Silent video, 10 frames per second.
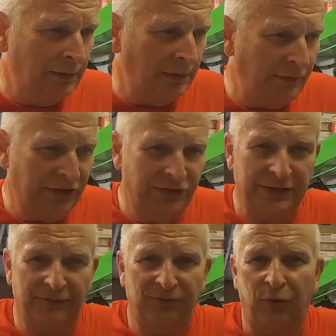think you
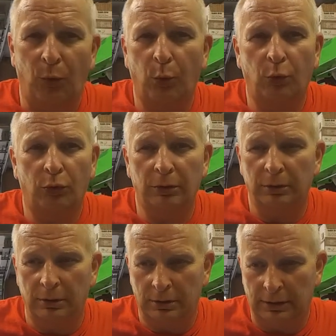get 4
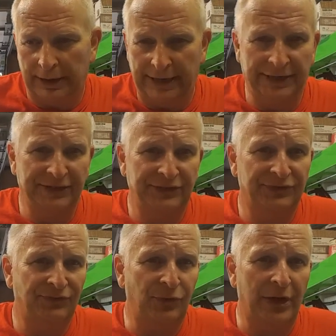
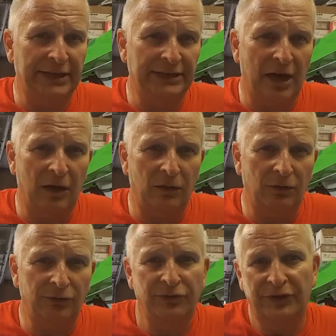heads for
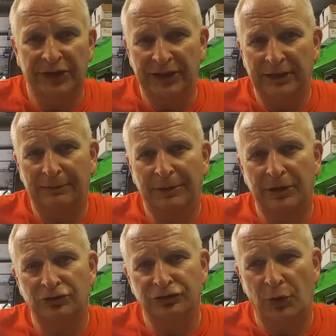$8. The kit I'm going
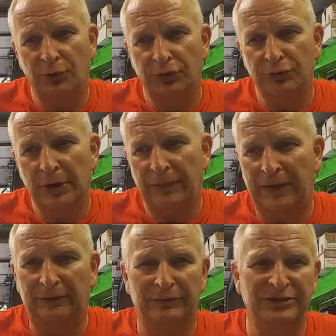to show you, I
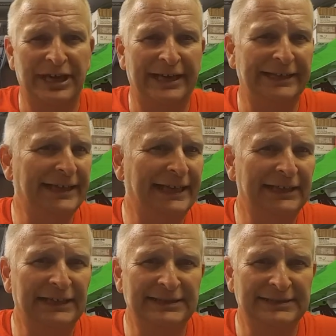think, was
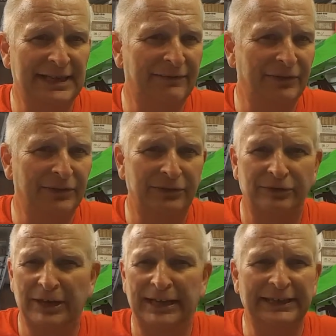$9.97 or
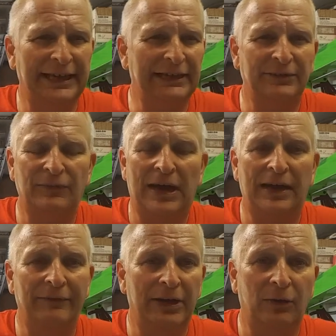
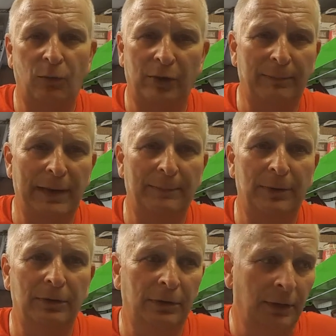$9.95. I don't remember.